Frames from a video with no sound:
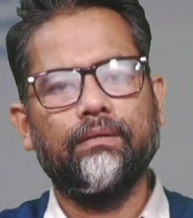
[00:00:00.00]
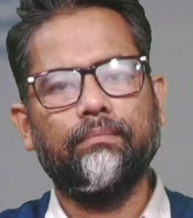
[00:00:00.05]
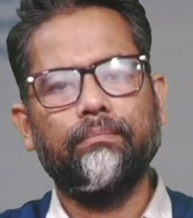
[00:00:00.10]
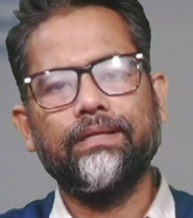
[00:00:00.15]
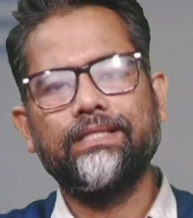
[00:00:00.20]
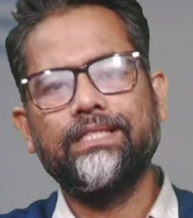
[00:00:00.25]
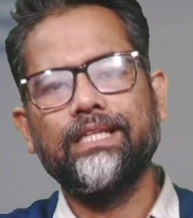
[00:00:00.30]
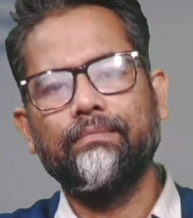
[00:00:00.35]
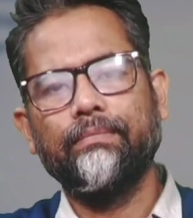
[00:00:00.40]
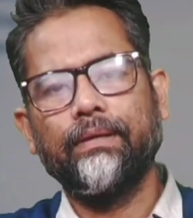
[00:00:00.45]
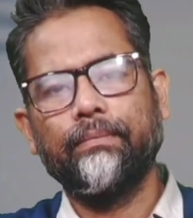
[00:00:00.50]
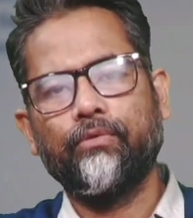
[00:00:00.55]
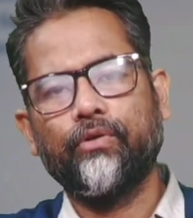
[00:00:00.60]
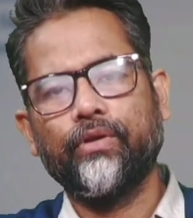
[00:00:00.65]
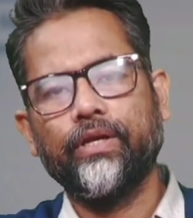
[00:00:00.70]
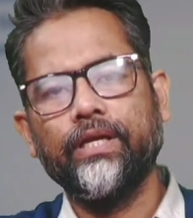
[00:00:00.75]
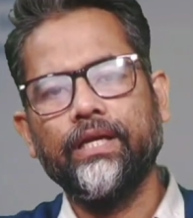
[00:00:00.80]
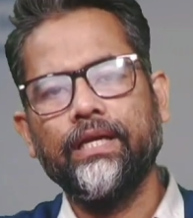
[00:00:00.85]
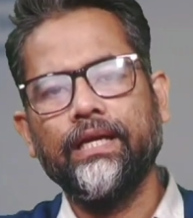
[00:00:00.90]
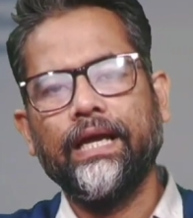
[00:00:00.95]
muscle
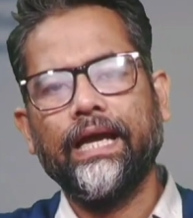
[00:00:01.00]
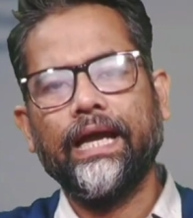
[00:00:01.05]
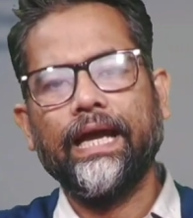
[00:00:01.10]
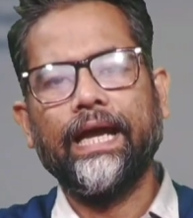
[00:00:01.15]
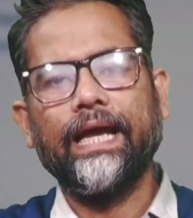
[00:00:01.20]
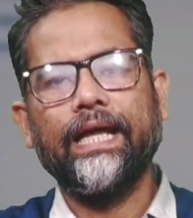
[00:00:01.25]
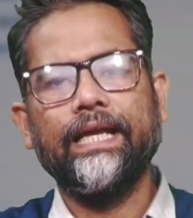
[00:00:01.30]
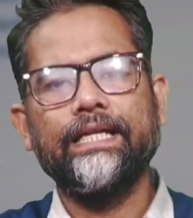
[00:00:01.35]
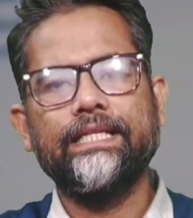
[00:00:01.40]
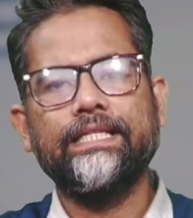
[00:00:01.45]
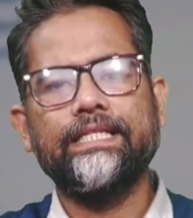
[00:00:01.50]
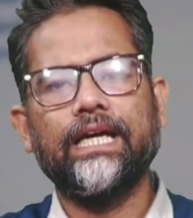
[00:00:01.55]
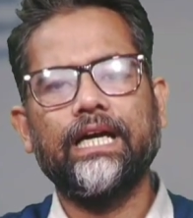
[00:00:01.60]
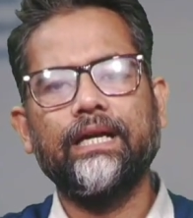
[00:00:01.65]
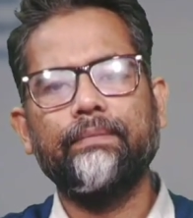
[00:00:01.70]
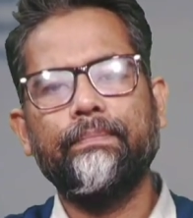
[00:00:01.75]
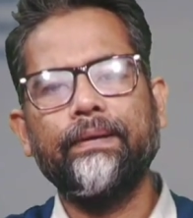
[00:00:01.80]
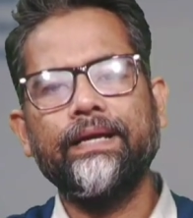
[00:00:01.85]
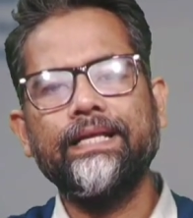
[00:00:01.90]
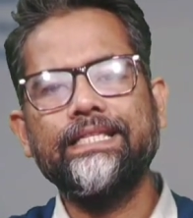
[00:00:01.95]
memory, and
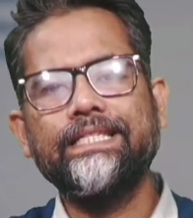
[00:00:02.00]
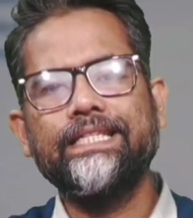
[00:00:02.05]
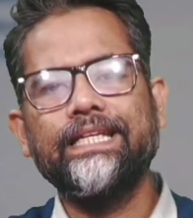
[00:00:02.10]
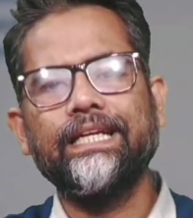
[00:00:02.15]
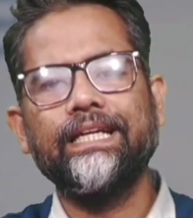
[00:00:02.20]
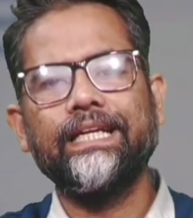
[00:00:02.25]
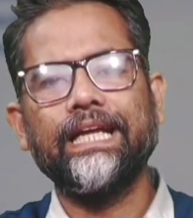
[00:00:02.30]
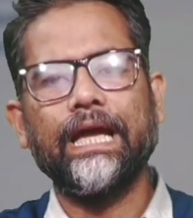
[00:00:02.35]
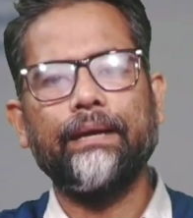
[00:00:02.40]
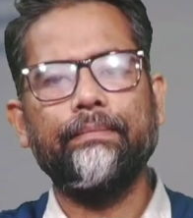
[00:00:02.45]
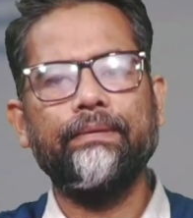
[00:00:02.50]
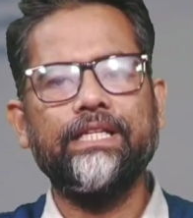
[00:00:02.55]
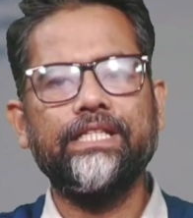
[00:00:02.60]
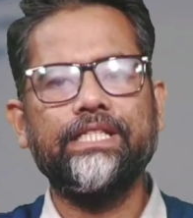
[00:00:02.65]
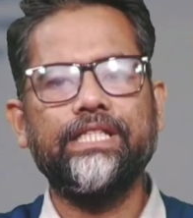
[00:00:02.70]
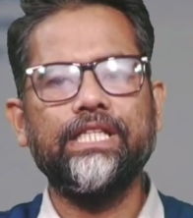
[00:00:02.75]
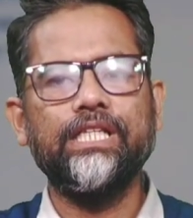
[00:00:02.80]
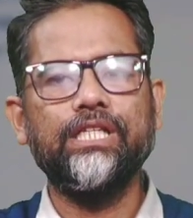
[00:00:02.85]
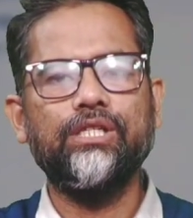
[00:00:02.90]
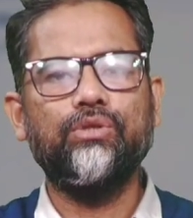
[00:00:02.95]
sharpens their
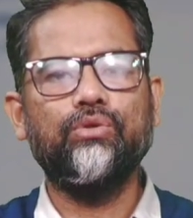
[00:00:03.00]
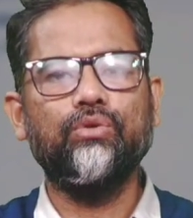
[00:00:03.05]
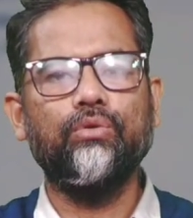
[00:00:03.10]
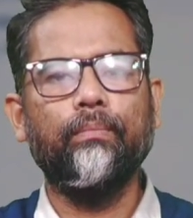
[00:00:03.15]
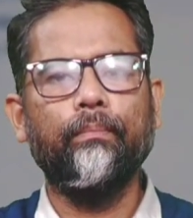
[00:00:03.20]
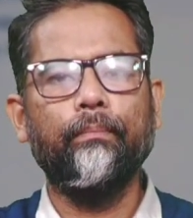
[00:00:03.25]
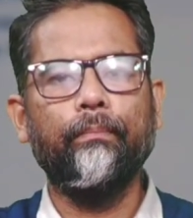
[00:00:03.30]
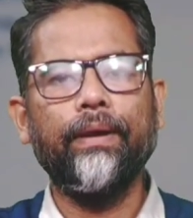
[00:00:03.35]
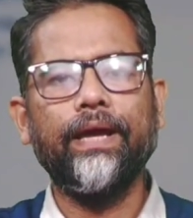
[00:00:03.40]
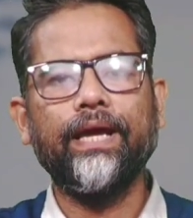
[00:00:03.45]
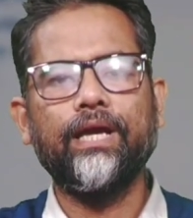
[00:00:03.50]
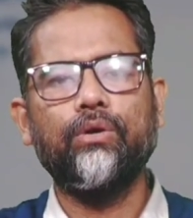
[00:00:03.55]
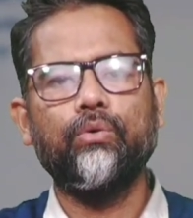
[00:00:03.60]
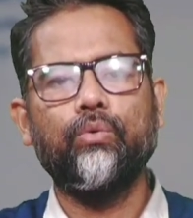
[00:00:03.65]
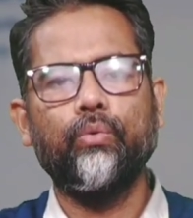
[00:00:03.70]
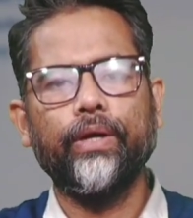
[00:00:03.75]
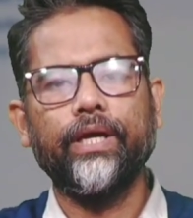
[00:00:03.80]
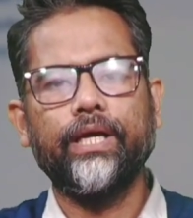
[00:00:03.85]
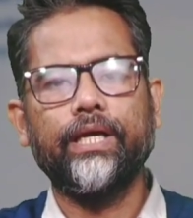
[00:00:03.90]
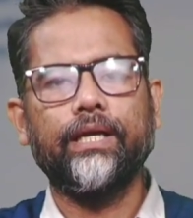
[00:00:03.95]
ability to make
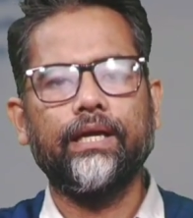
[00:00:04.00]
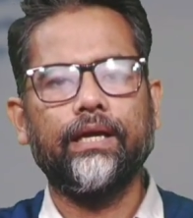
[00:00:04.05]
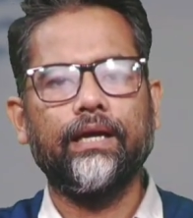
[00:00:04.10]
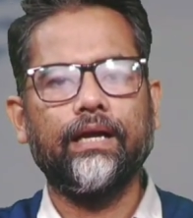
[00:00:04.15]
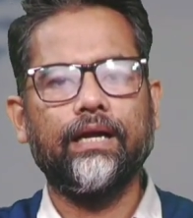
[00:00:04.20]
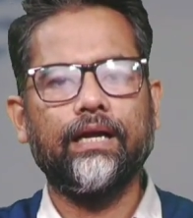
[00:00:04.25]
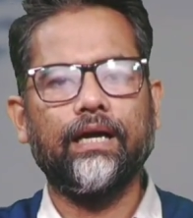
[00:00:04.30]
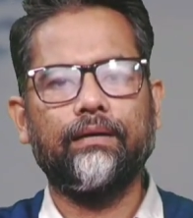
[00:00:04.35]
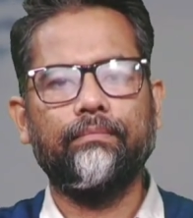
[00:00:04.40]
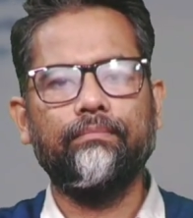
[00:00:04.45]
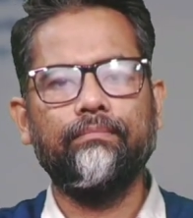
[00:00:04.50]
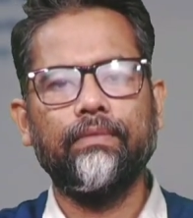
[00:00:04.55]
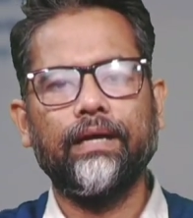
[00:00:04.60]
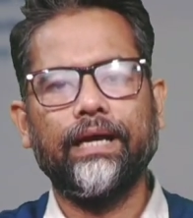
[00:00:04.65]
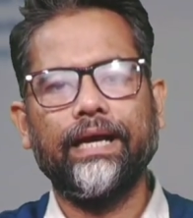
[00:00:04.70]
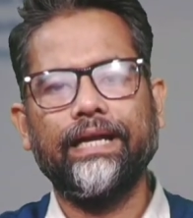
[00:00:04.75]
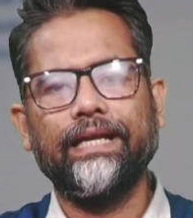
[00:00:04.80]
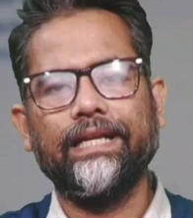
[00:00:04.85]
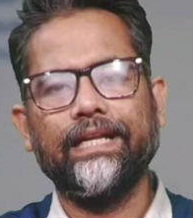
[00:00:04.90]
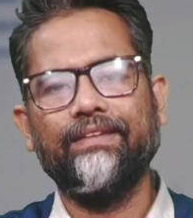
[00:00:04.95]
quick, calm,
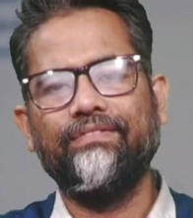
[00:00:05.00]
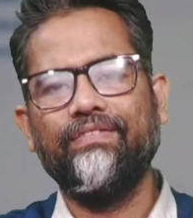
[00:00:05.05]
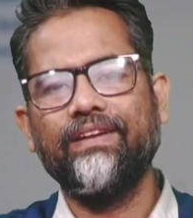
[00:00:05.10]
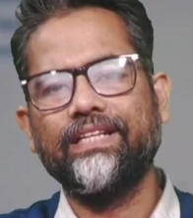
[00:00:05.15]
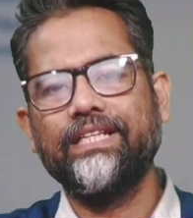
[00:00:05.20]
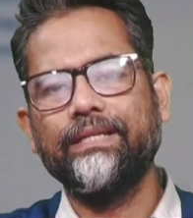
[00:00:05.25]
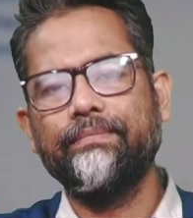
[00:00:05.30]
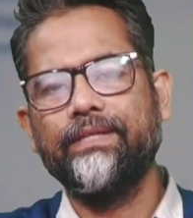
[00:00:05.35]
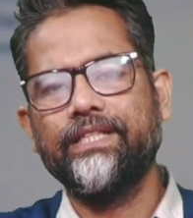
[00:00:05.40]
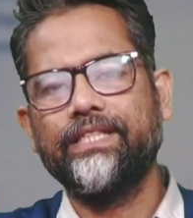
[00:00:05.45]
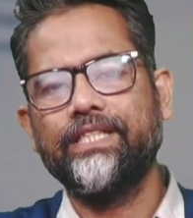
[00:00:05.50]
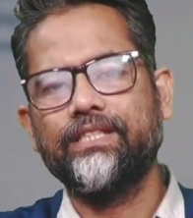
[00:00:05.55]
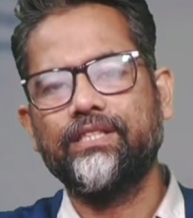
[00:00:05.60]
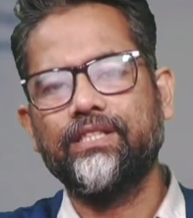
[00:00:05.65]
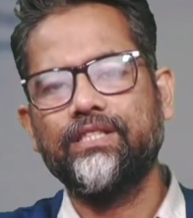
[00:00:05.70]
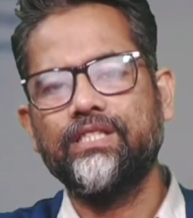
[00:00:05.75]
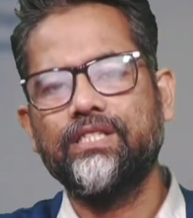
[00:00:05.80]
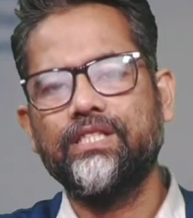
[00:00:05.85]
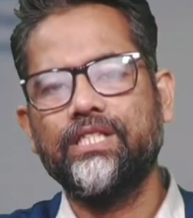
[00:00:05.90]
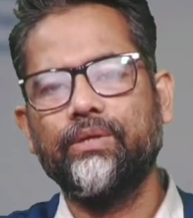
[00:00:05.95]
and effective
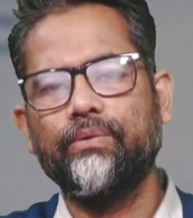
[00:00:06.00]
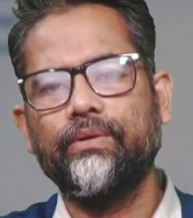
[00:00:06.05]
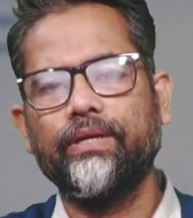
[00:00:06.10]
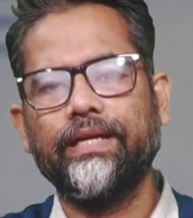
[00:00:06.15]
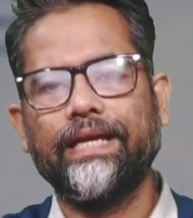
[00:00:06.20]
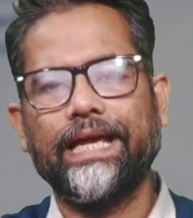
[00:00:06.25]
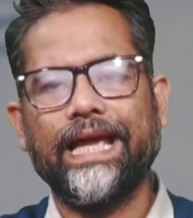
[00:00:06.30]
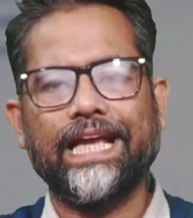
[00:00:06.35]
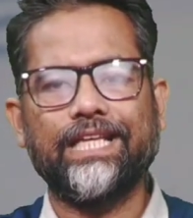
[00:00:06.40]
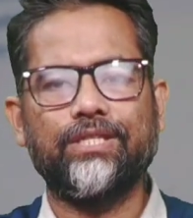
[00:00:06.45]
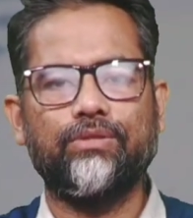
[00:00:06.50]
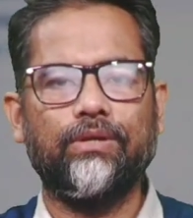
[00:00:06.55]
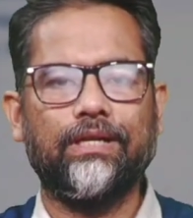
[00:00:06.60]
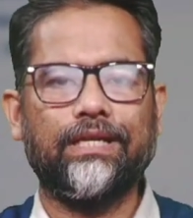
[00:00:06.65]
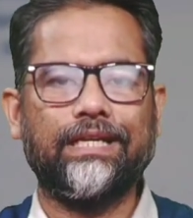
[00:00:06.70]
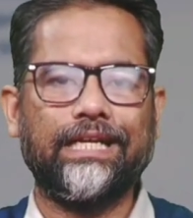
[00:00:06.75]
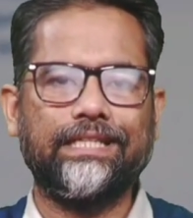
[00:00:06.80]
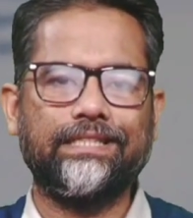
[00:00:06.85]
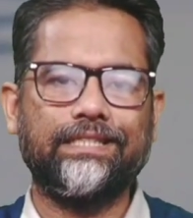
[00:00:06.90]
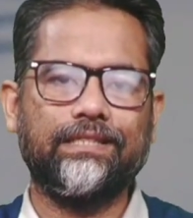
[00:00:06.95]
decisions during
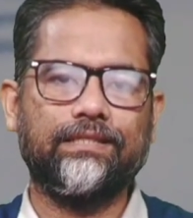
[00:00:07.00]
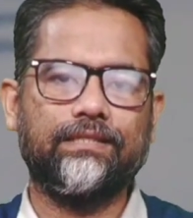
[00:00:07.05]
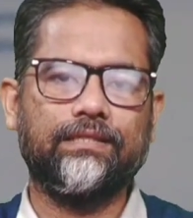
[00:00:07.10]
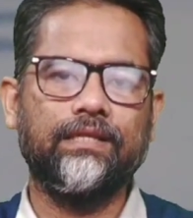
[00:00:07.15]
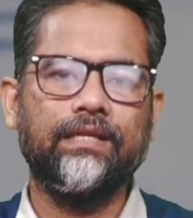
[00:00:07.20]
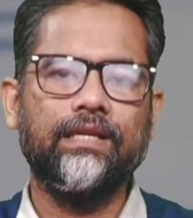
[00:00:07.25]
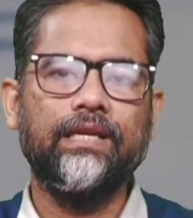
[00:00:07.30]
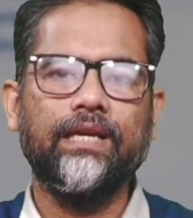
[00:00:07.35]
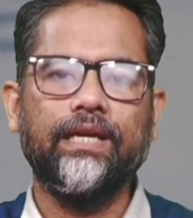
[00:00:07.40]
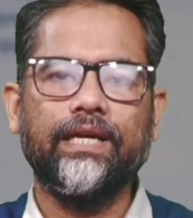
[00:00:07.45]
actual crisis,